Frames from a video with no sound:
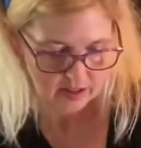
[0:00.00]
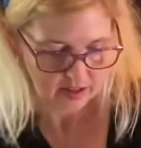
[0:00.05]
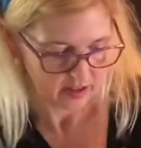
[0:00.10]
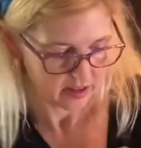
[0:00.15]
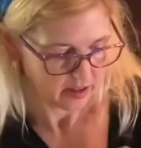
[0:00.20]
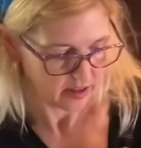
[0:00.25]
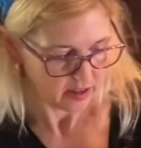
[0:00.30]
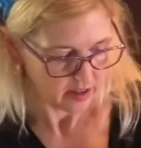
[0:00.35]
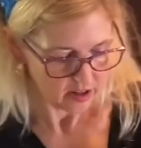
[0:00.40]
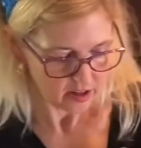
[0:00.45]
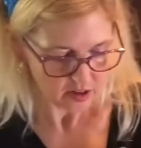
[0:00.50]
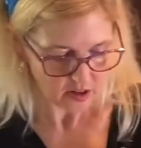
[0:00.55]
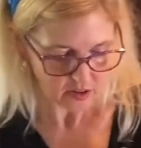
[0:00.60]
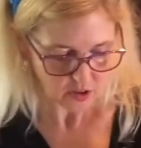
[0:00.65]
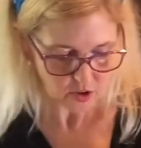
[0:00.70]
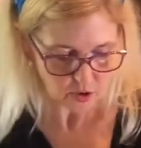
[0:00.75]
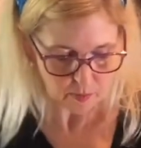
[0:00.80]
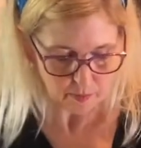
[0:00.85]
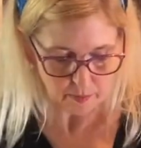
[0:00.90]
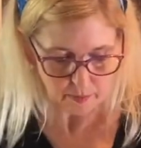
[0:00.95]
You can
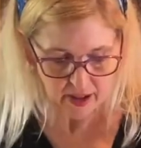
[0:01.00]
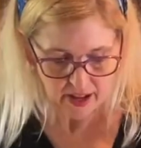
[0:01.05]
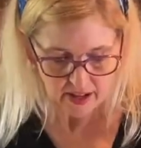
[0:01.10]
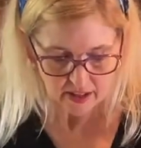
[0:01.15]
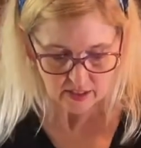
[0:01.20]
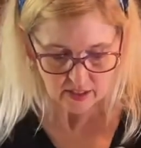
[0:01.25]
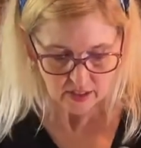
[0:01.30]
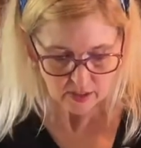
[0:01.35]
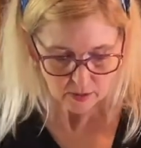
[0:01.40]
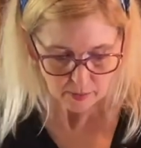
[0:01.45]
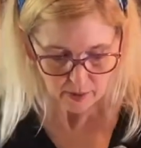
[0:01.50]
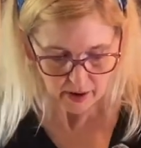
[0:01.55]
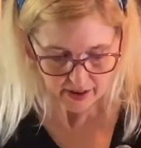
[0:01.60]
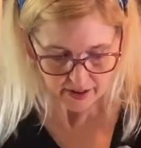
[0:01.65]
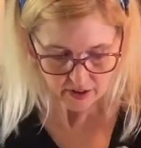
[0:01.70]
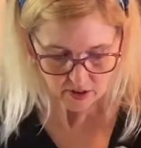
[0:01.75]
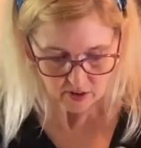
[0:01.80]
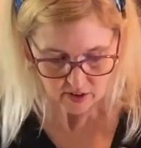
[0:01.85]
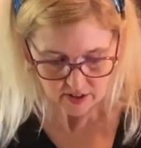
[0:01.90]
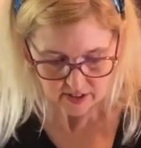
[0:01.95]
also bake these
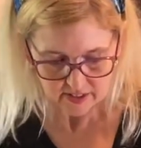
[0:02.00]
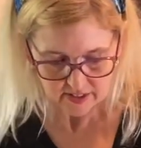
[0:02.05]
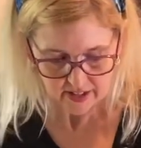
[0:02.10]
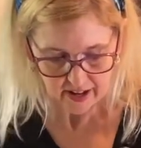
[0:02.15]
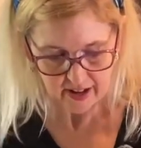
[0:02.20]
pie crusts